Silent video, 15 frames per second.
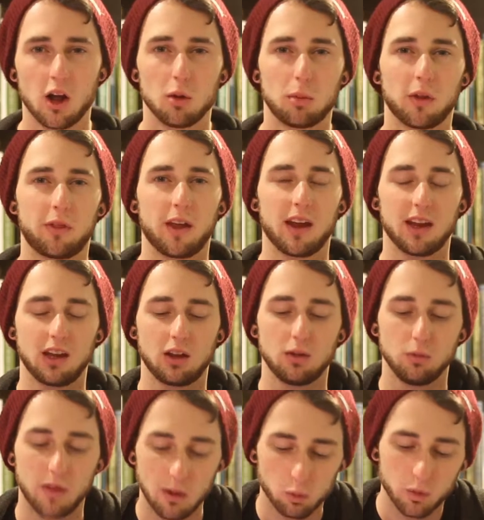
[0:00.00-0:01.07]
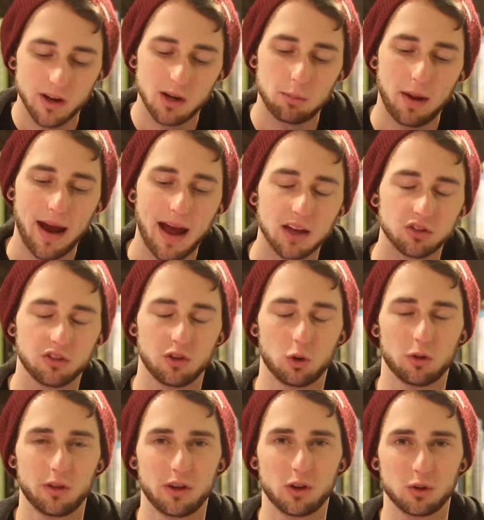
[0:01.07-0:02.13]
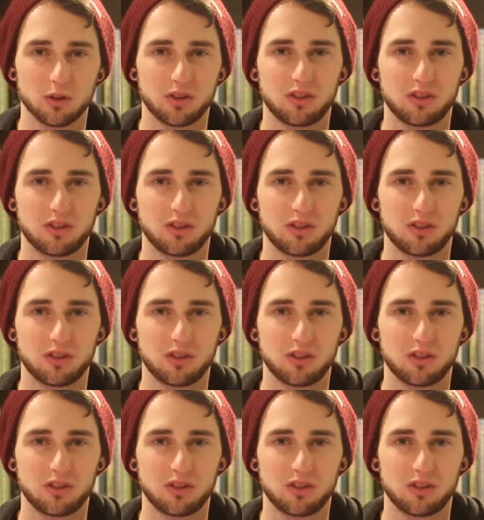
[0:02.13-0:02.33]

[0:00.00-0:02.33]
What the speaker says: but they read past it or they don't